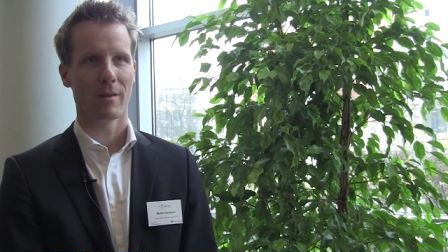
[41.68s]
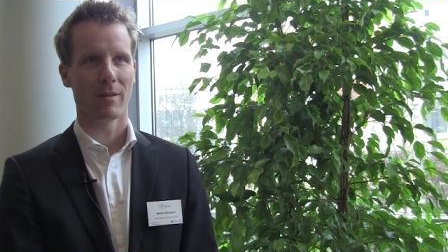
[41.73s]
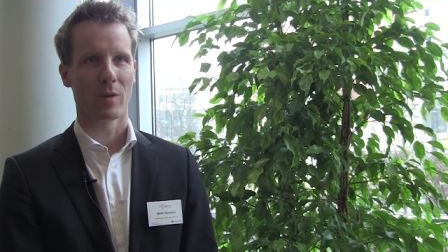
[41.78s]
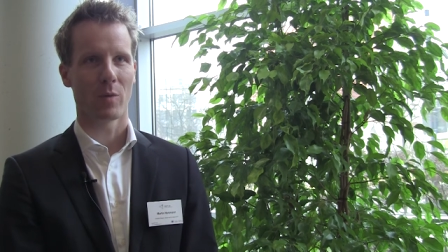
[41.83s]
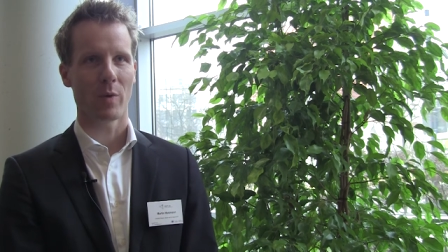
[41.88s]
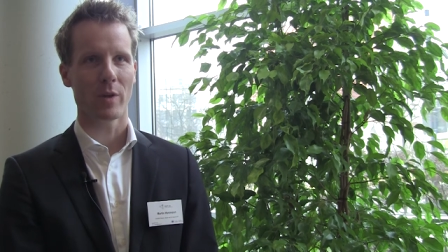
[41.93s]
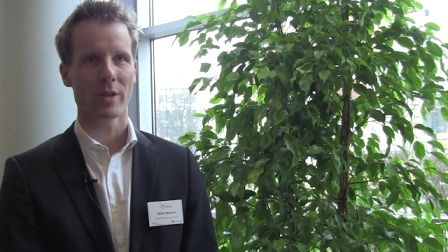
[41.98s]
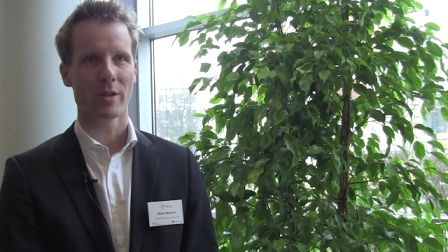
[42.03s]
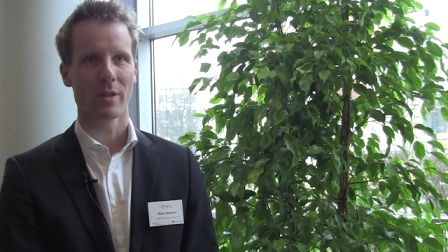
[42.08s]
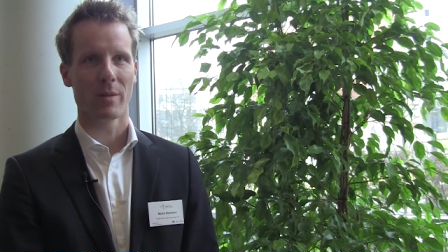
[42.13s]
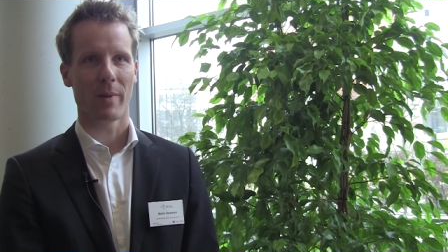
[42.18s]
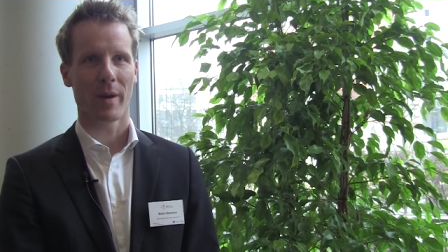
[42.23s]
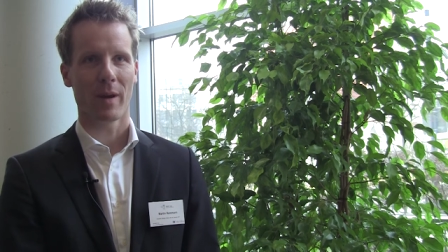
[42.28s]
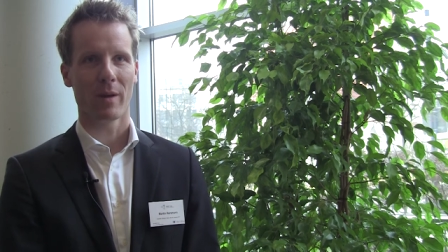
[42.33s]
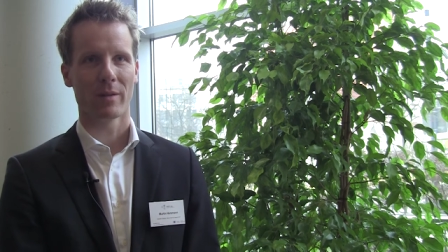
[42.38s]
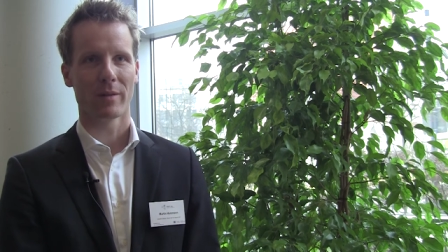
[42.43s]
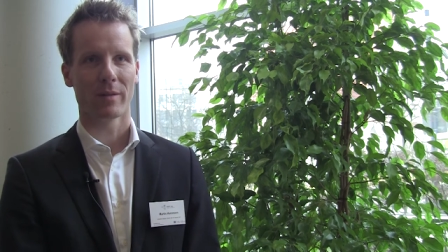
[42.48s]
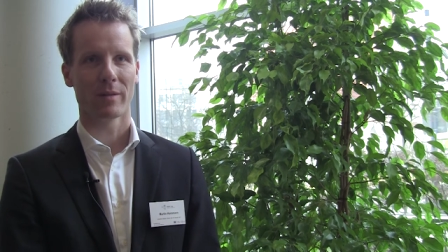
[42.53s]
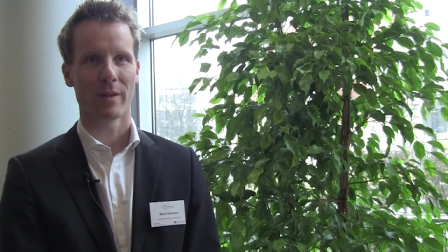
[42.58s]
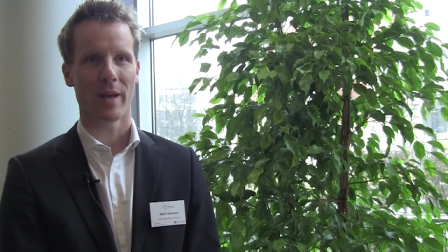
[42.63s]
the question
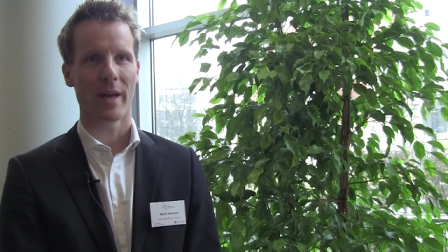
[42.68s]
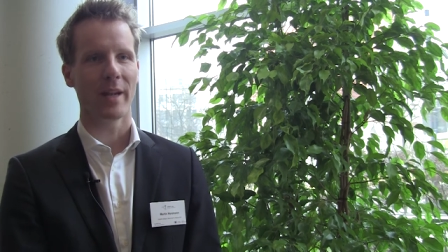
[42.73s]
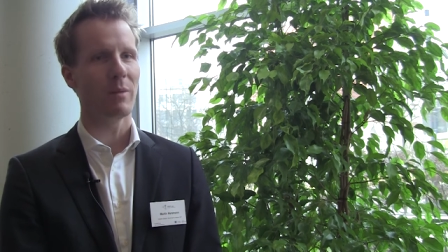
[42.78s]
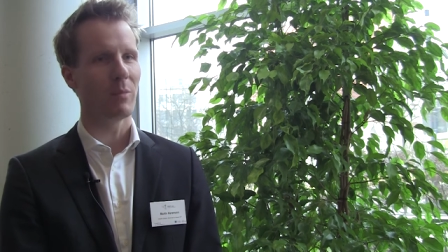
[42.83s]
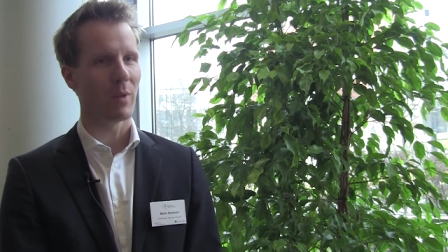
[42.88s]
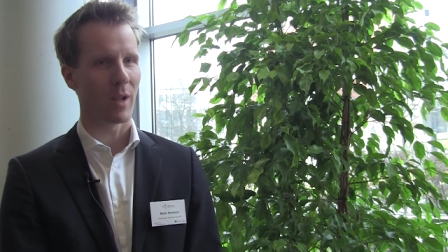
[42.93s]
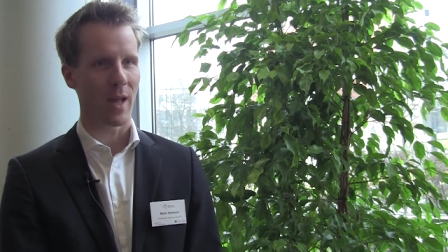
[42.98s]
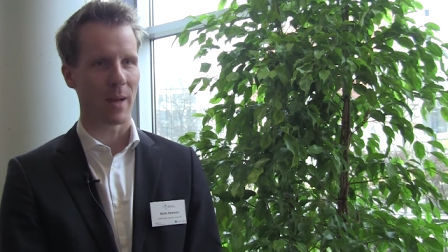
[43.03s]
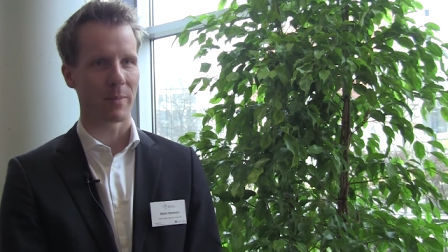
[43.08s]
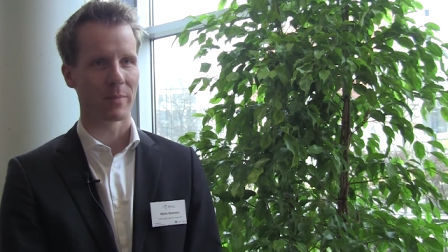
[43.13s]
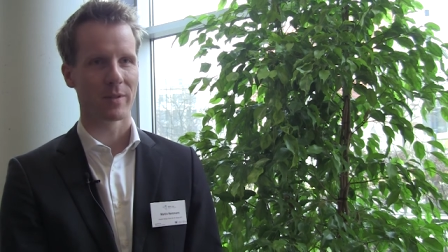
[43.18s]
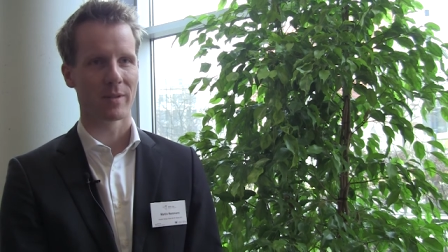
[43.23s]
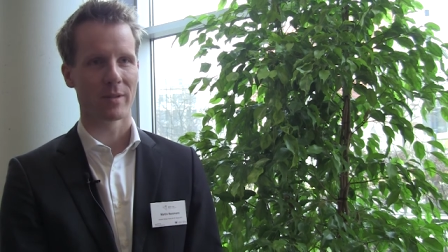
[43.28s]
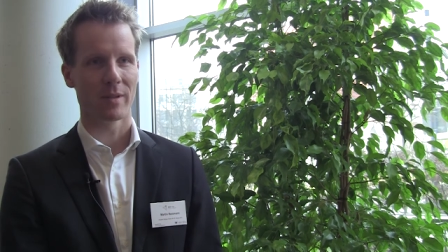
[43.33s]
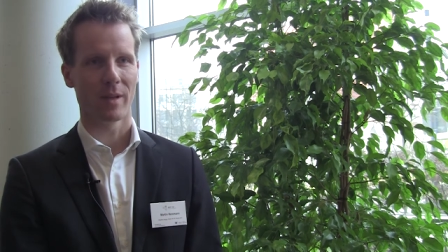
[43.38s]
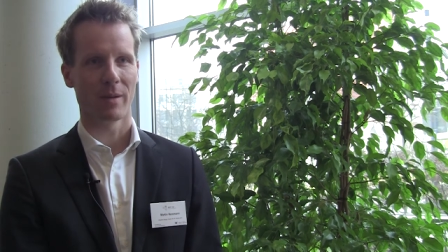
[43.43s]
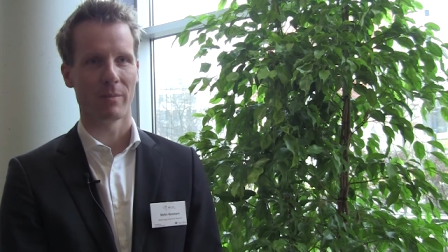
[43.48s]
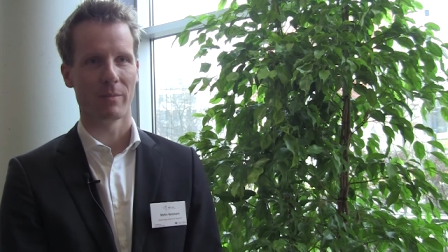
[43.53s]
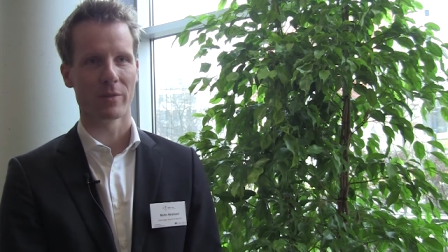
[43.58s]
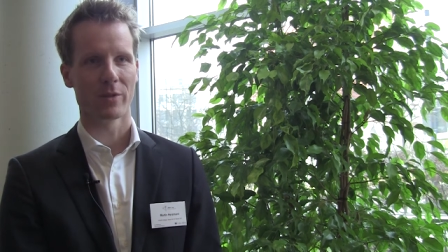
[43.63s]
about animal
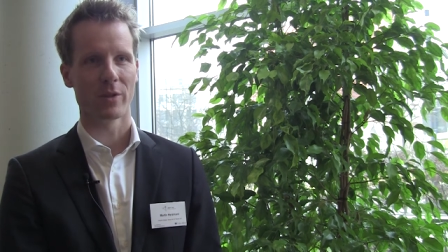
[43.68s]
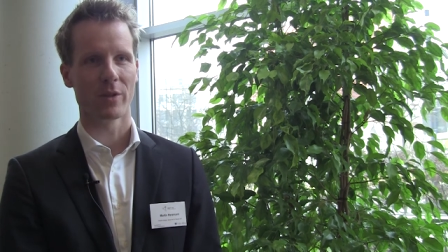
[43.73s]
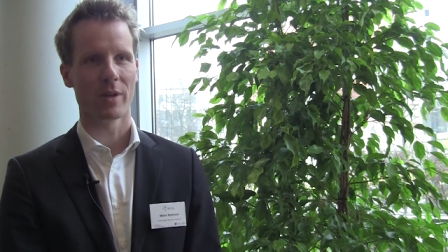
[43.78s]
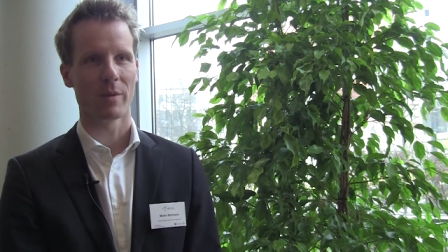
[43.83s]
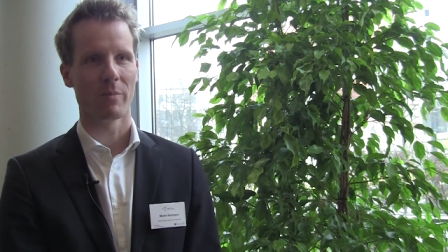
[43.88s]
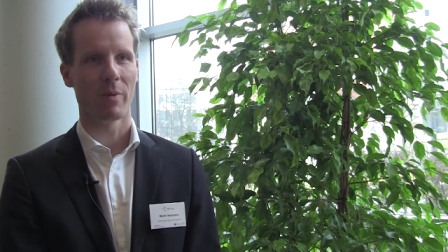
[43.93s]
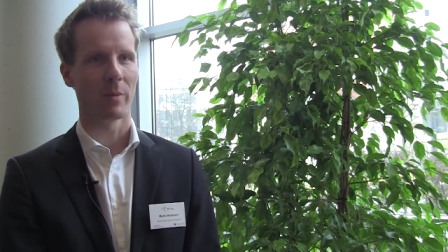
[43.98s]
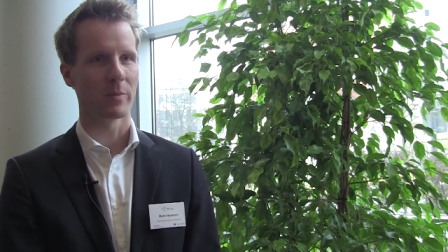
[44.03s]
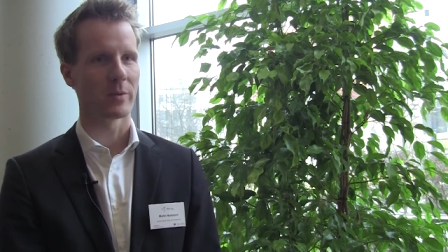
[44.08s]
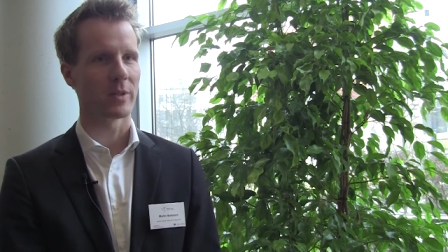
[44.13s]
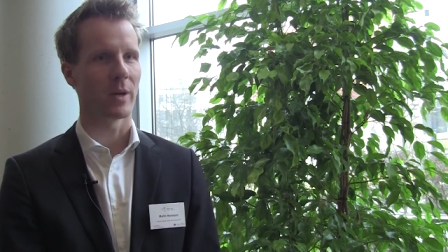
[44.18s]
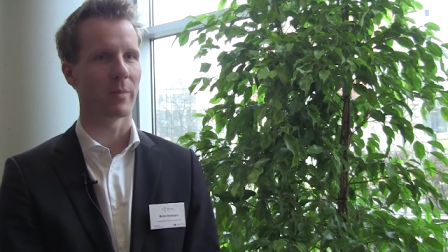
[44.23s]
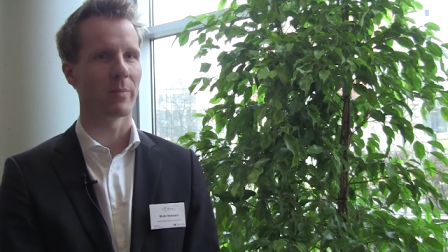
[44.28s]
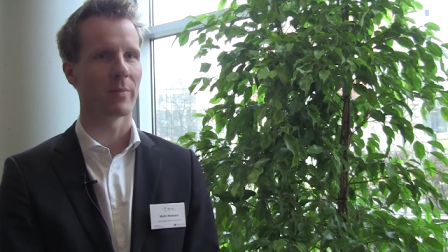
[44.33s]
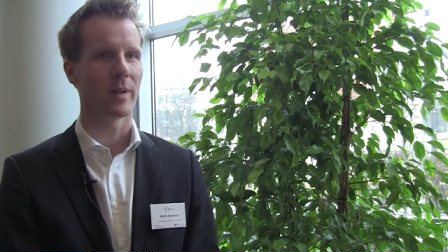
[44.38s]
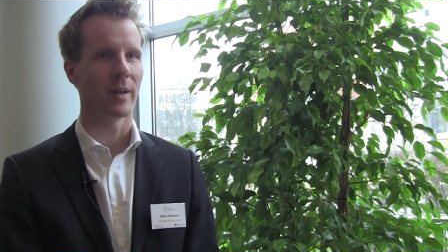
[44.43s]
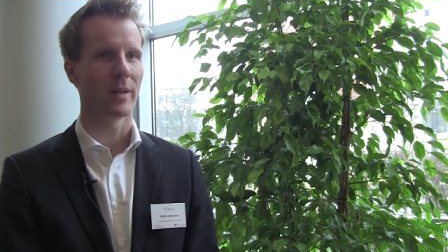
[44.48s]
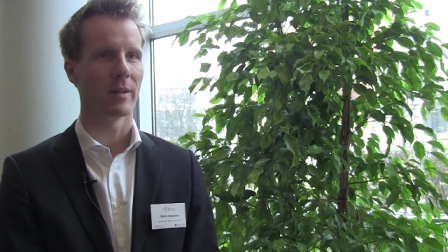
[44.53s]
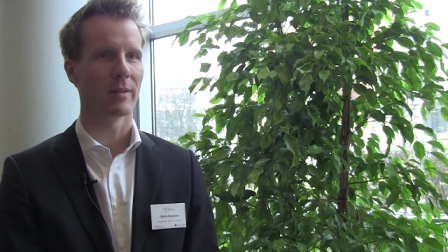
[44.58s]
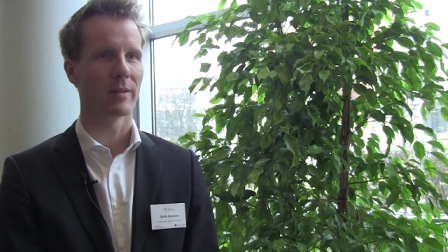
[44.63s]
labs um, certainly pops
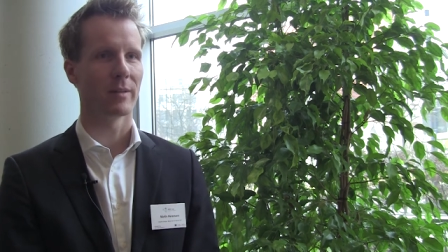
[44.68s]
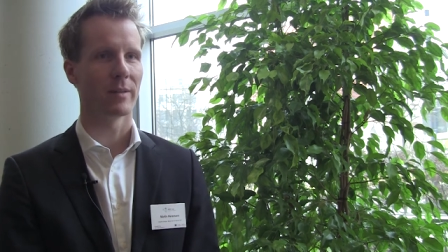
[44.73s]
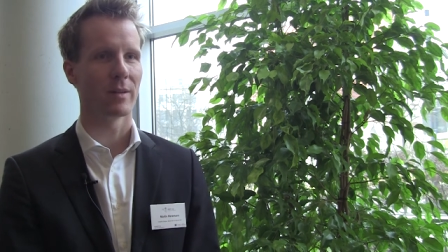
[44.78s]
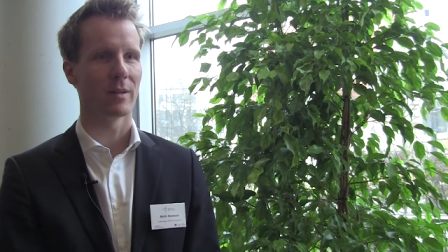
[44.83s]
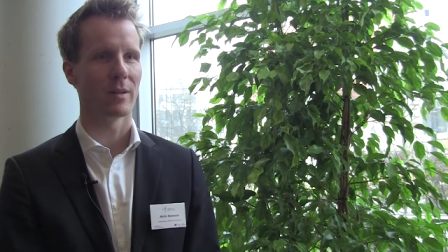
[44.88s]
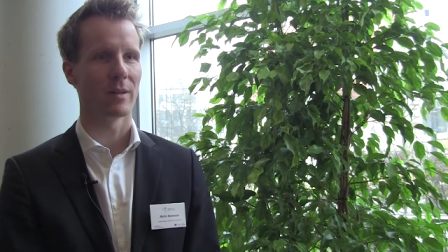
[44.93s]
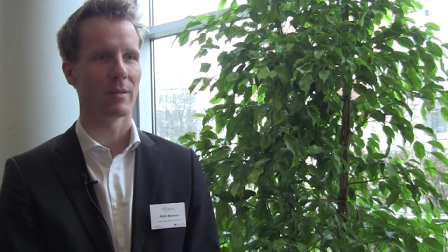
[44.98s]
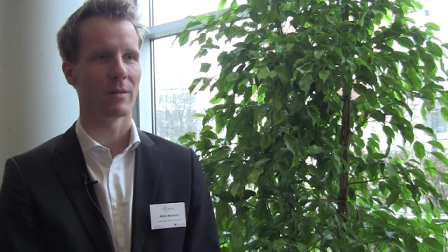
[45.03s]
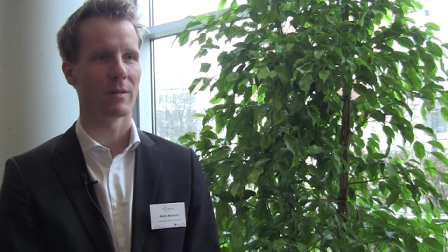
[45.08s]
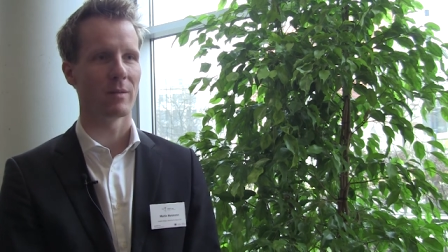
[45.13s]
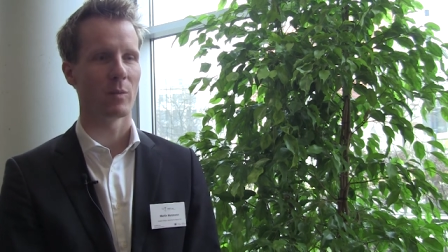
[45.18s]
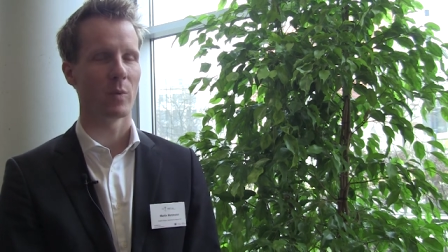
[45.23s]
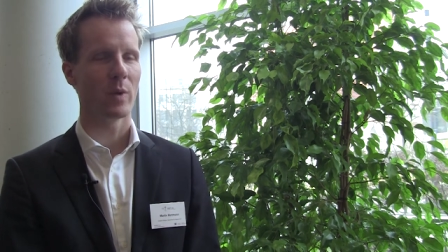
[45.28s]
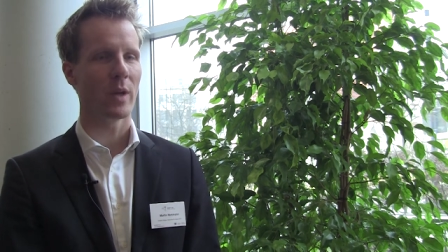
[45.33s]
up, and uh,